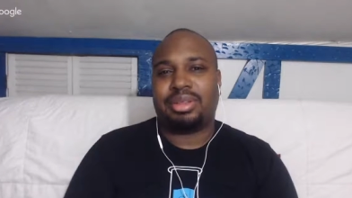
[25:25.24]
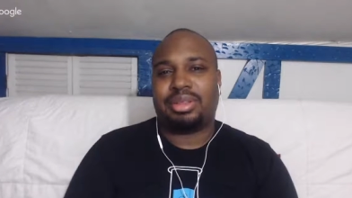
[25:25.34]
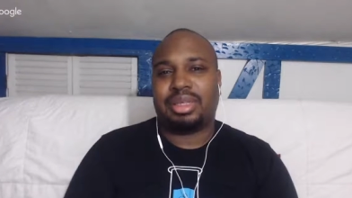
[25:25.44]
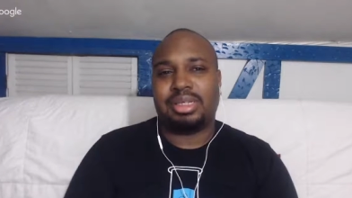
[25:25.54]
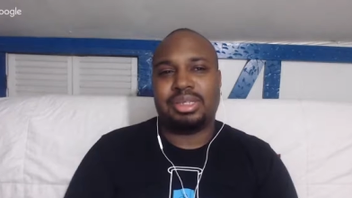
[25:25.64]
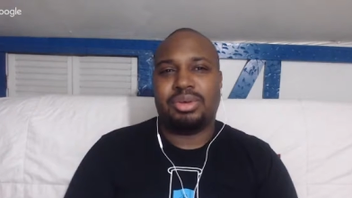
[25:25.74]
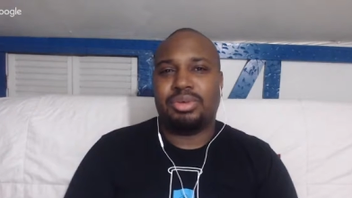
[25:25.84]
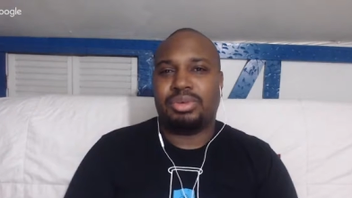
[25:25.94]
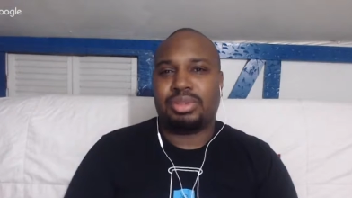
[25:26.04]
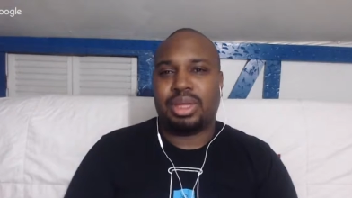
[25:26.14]
this
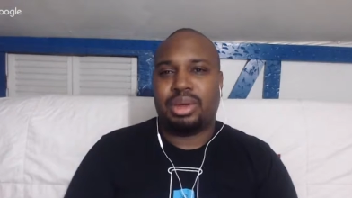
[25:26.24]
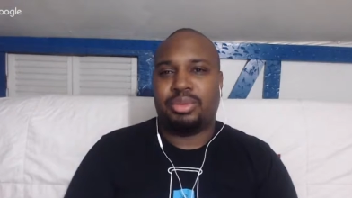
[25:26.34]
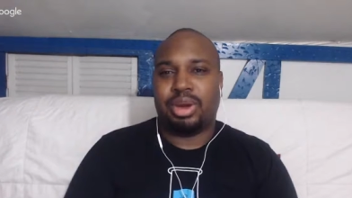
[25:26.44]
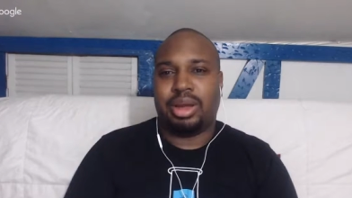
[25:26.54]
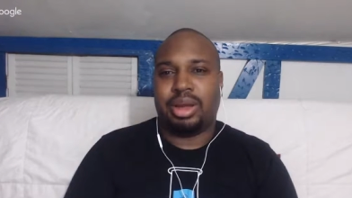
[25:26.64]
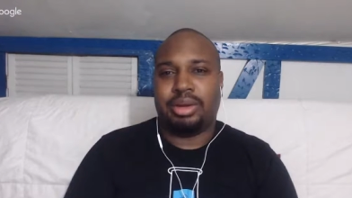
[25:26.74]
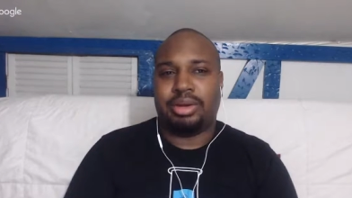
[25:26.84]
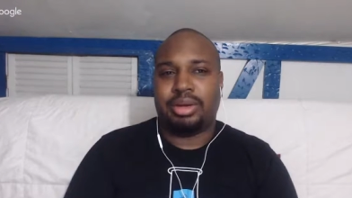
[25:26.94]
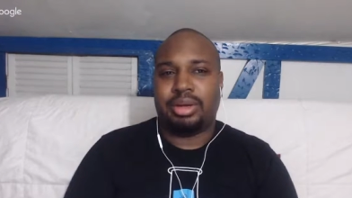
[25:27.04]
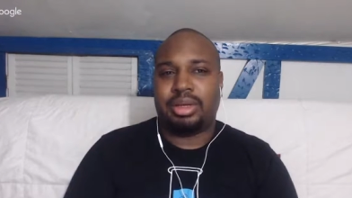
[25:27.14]
whole thing where
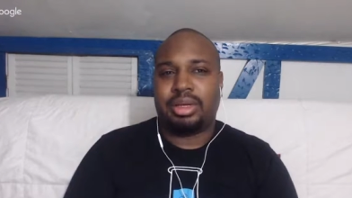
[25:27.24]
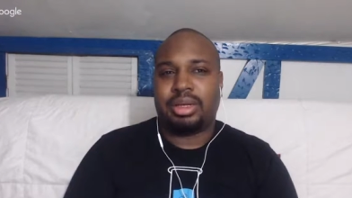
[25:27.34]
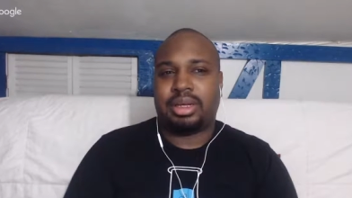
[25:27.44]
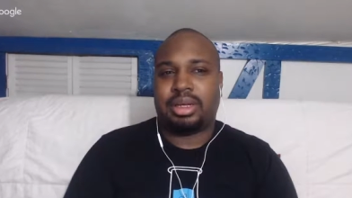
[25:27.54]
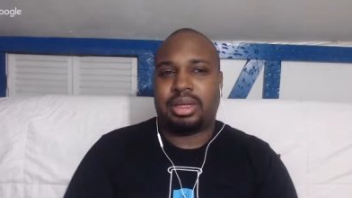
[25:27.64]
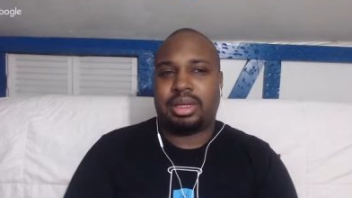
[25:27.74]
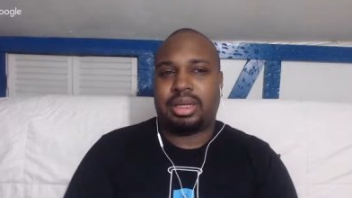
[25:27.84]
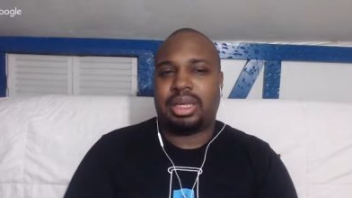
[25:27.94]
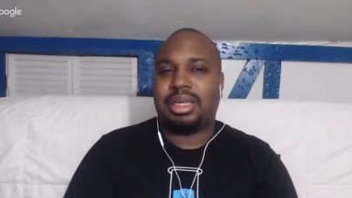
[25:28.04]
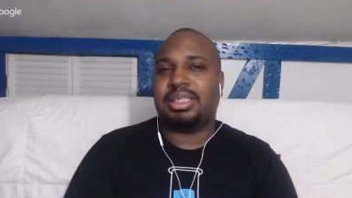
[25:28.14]

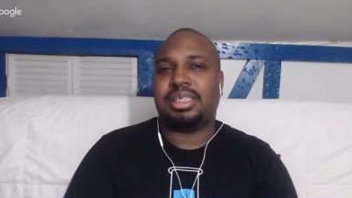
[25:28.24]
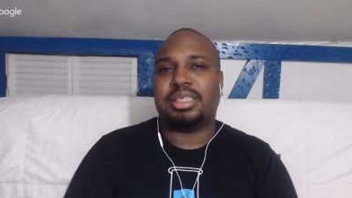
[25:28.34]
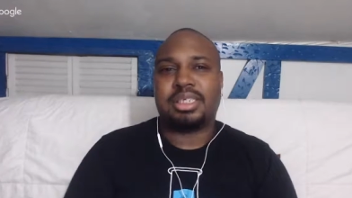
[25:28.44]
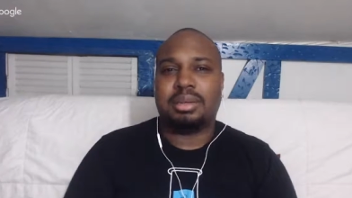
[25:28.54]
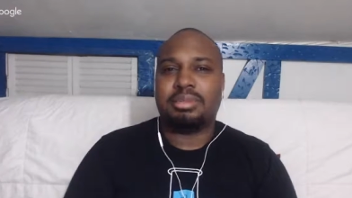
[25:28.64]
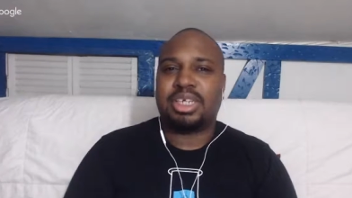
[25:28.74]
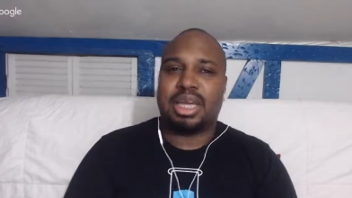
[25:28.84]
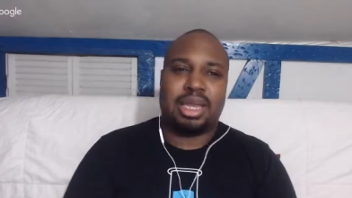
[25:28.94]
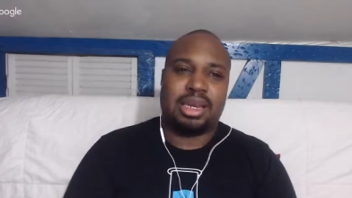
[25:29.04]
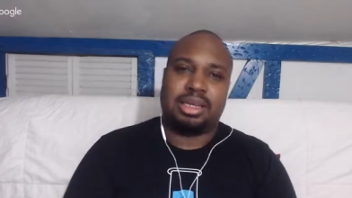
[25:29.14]
he's just
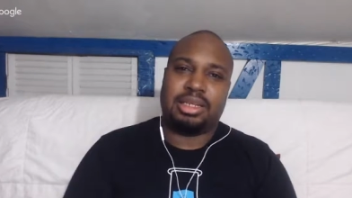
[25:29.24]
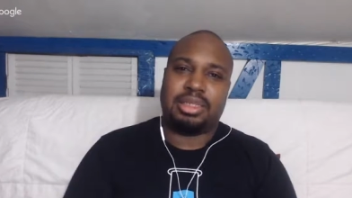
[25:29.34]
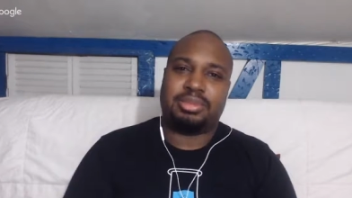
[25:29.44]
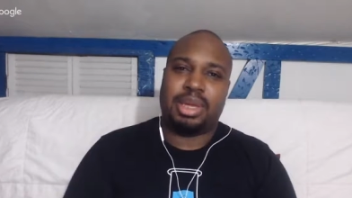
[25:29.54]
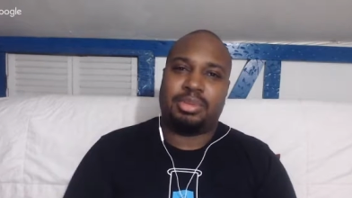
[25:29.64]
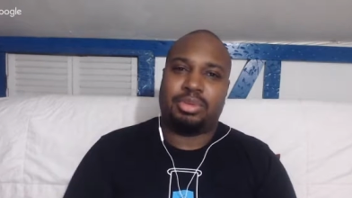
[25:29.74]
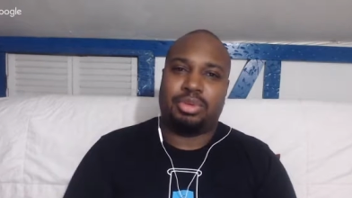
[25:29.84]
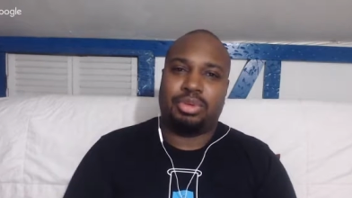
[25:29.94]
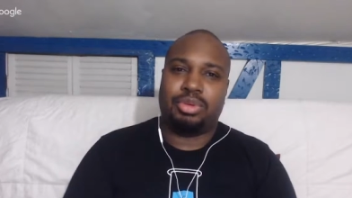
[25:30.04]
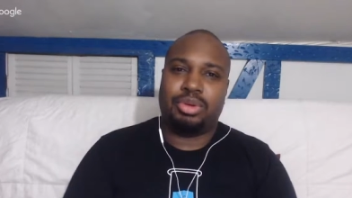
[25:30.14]
subjugating these
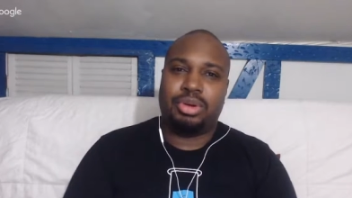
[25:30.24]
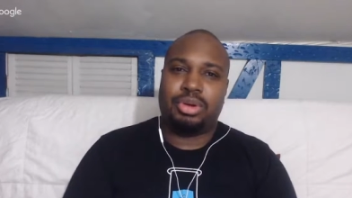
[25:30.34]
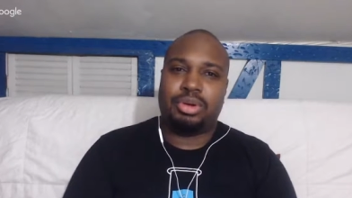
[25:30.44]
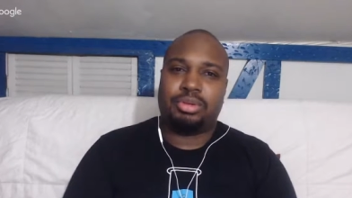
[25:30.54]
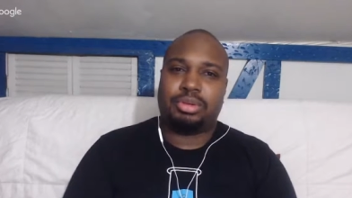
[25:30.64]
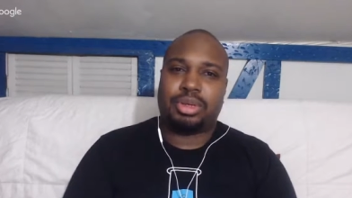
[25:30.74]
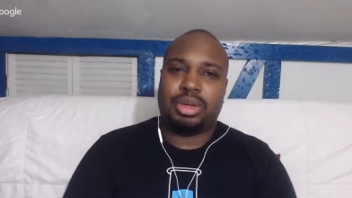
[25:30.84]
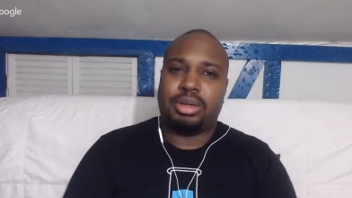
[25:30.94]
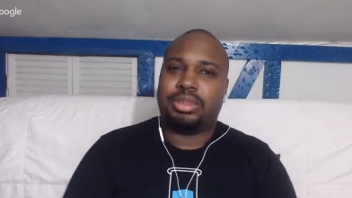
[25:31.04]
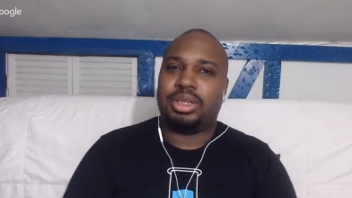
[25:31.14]
people,
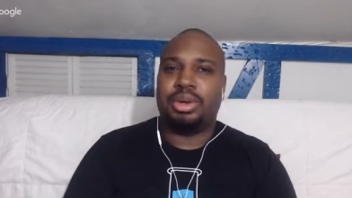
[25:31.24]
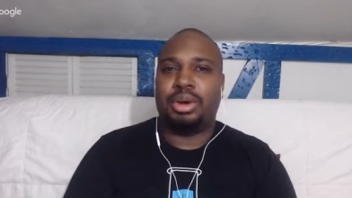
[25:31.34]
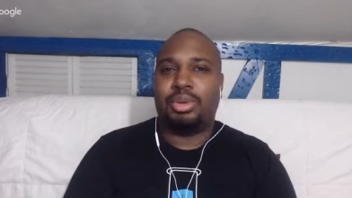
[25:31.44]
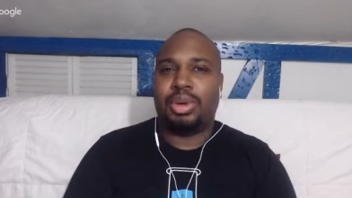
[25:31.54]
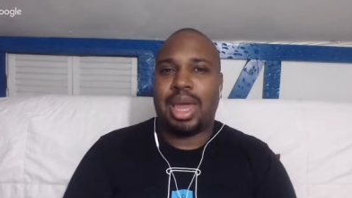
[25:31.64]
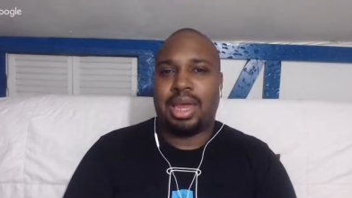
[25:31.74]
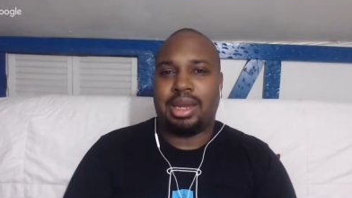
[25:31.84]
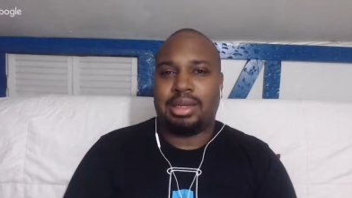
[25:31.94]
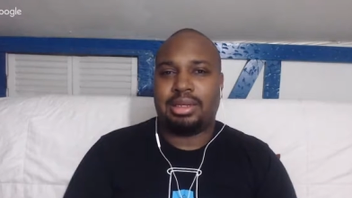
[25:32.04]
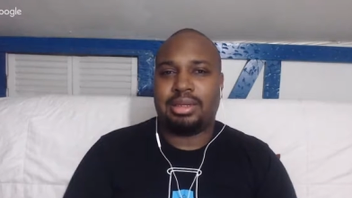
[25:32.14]
you know, to no
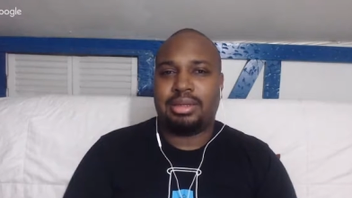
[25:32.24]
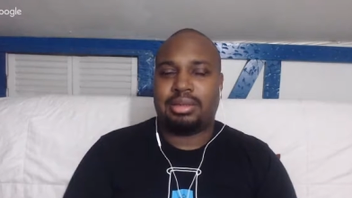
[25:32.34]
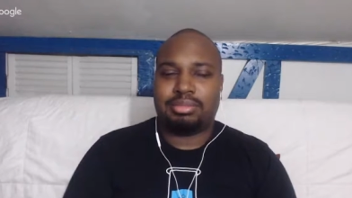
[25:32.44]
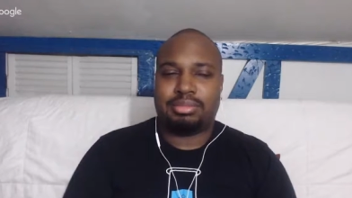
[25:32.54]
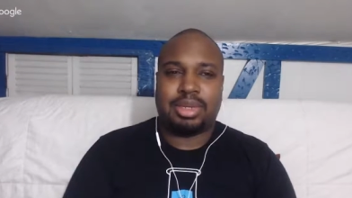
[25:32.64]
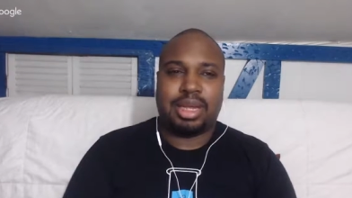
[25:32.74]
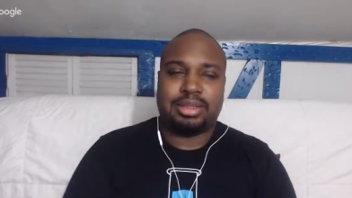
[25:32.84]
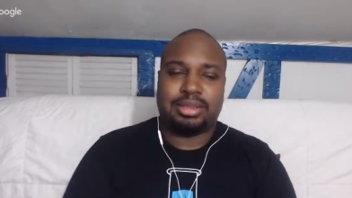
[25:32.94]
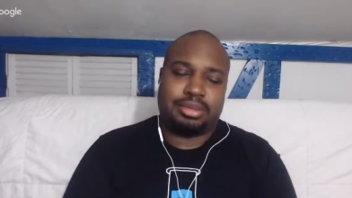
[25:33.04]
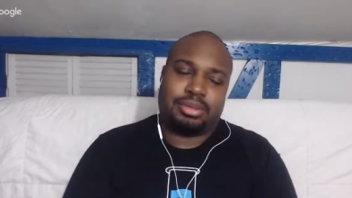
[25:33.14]
end.
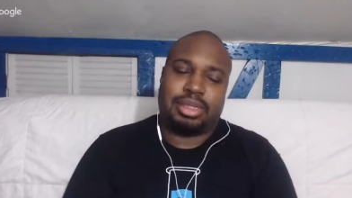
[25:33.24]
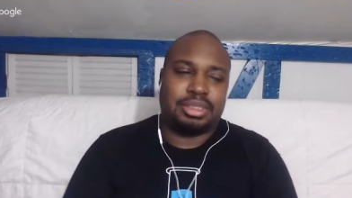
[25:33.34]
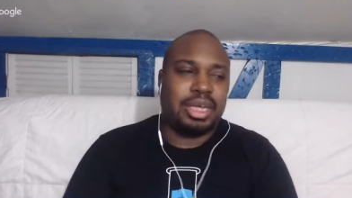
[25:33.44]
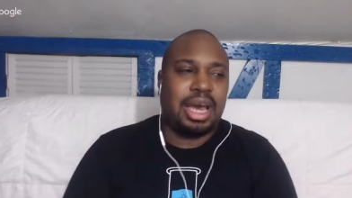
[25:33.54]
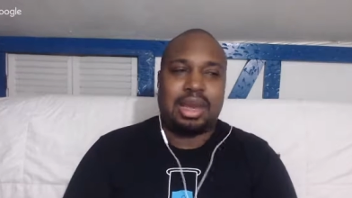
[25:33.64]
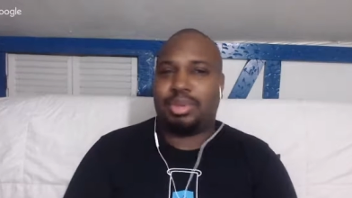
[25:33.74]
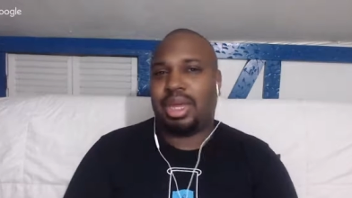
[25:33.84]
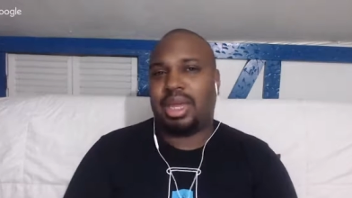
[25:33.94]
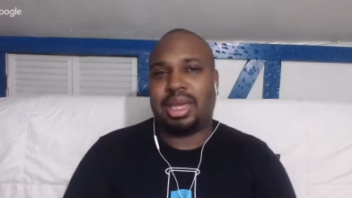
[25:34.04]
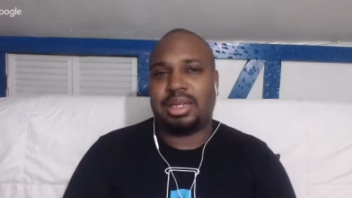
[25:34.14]
Like there's got to
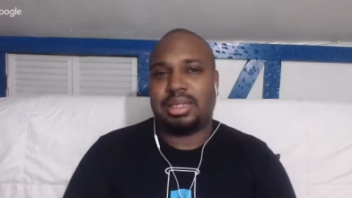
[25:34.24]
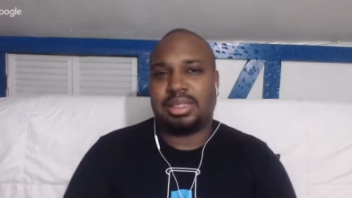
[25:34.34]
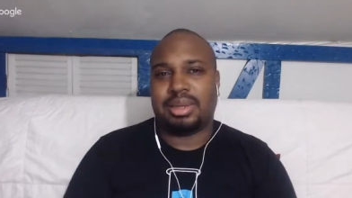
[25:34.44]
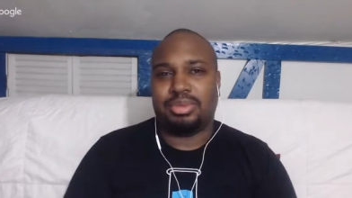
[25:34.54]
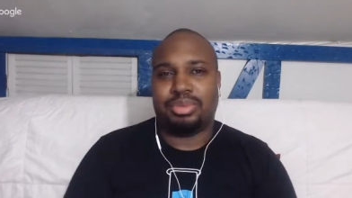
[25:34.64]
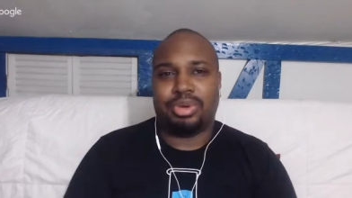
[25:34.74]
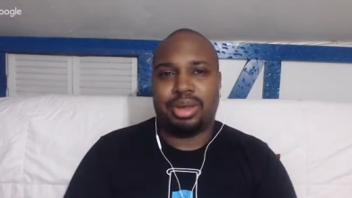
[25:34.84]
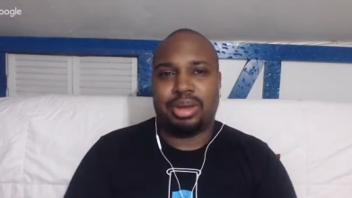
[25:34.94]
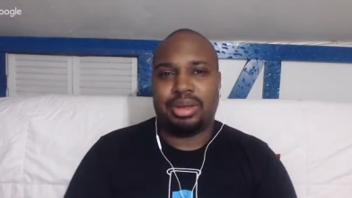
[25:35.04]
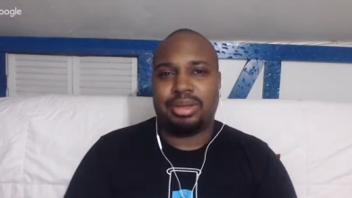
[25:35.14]
be an end at some
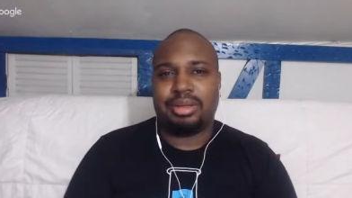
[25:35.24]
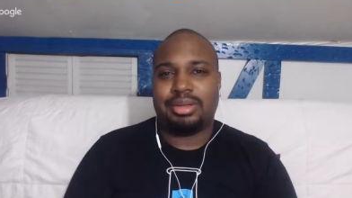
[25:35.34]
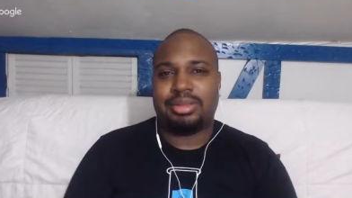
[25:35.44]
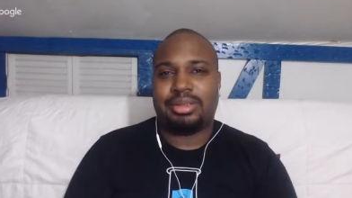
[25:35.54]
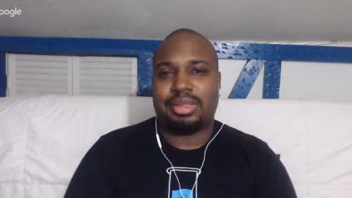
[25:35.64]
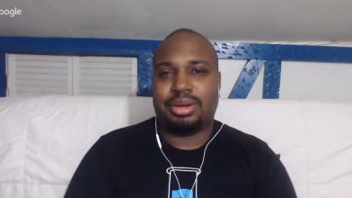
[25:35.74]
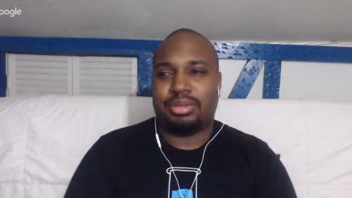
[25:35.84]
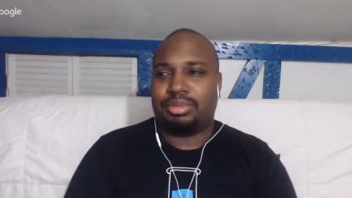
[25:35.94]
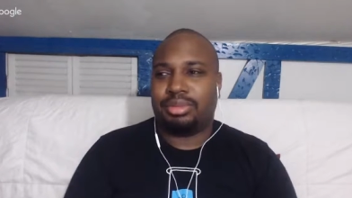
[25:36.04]
point. So